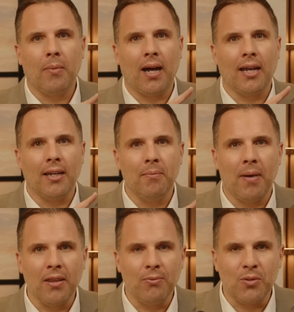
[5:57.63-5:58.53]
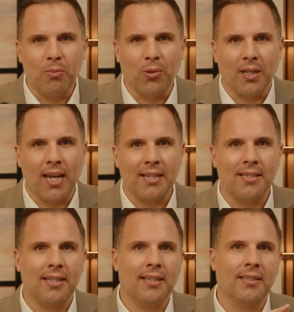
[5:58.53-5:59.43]
my mother was born in
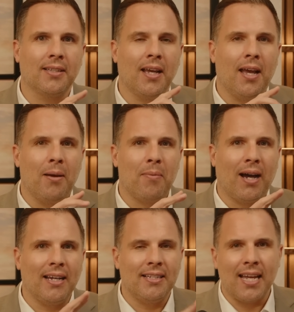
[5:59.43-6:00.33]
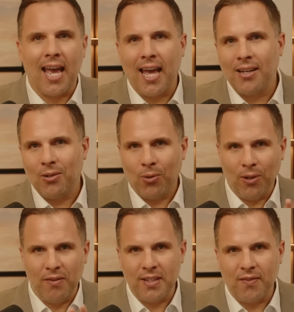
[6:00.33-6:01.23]
Essex. My dad,
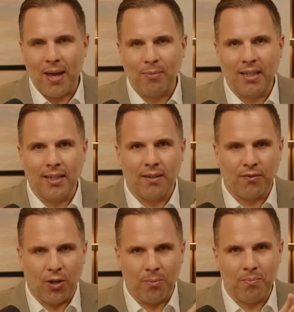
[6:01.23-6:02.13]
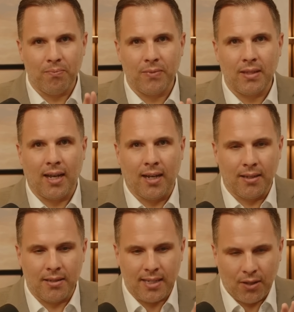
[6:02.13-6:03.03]
all of his family are from
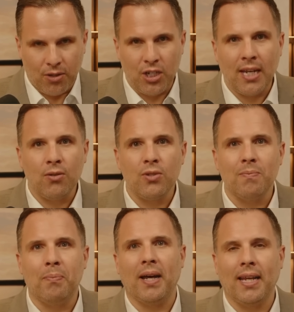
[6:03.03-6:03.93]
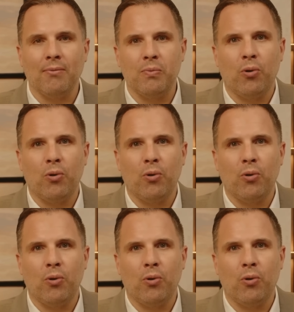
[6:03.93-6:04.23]
South Shields, but he was